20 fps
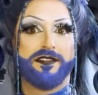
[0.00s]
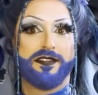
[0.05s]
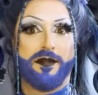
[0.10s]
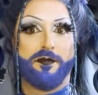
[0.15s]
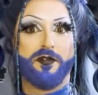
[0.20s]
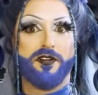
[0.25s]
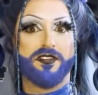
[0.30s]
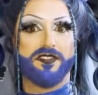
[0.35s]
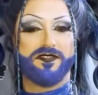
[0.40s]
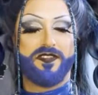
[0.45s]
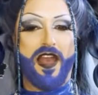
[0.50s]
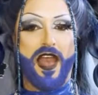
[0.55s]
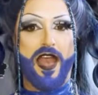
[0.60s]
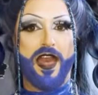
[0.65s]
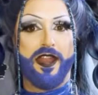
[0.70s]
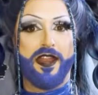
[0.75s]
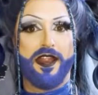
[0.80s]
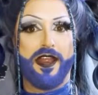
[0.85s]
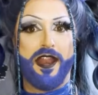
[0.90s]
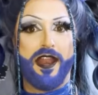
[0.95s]
Summers
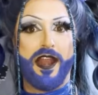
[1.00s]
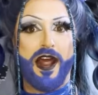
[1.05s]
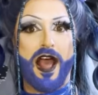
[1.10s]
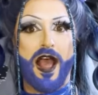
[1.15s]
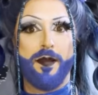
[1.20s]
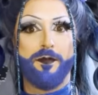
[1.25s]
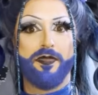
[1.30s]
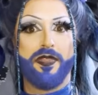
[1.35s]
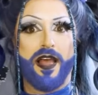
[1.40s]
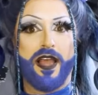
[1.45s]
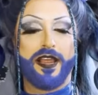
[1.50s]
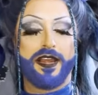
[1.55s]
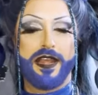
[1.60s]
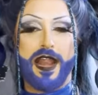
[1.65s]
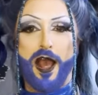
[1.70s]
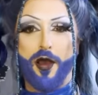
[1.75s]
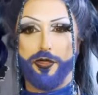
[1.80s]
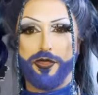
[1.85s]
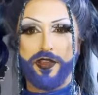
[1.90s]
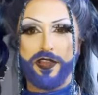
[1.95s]
fan. And I'm like
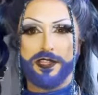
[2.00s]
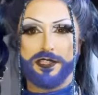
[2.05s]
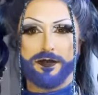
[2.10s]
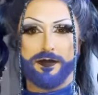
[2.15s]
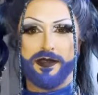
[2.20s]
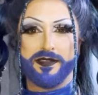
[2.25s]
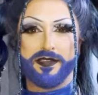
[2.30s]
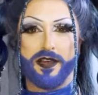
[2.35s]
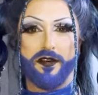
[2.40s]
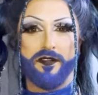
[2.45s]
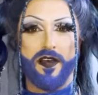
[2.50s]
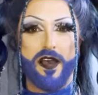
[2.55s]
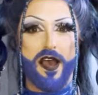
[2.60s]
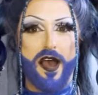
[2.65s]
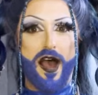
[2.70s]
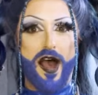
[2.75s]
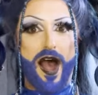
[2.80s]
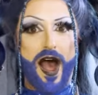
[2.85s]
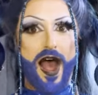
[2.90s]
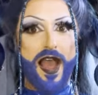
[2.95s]
now thinking to myself,
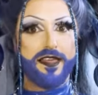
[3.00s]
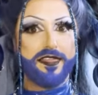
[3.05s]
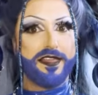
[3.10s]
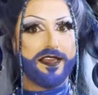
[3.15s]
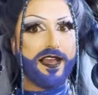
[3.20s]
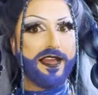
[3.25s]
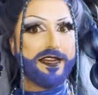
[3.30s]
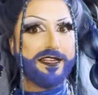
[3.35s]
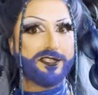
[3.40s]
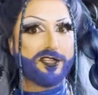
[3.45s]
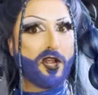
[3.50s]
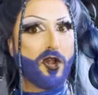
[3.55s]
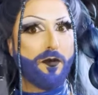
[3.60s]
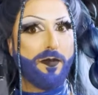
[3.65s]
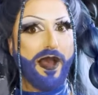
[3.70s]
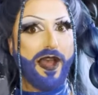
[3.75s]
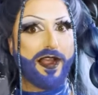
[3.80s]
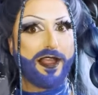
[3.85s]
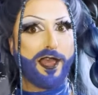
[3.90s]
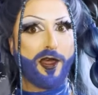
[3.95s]
I think I need to go
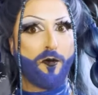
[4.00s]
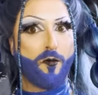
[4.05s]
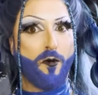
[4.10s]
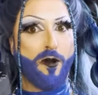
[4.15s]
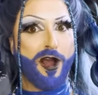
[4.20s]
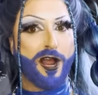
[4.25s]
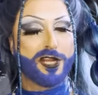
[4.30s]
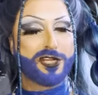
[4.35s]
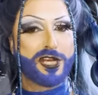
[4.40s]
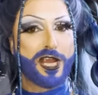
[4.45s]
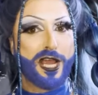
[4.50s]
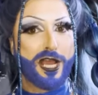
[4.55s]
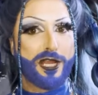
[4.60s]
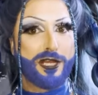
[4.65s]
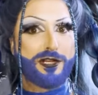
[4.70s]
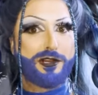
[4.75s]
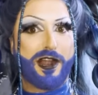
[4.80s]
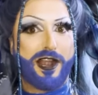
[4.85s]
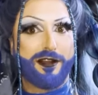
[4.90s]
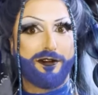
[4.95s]
back and watch
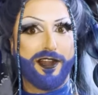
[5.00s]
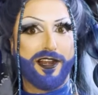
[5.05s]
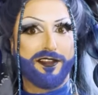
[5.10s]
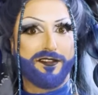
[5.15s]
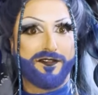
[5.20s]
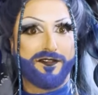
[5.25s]
Drag Race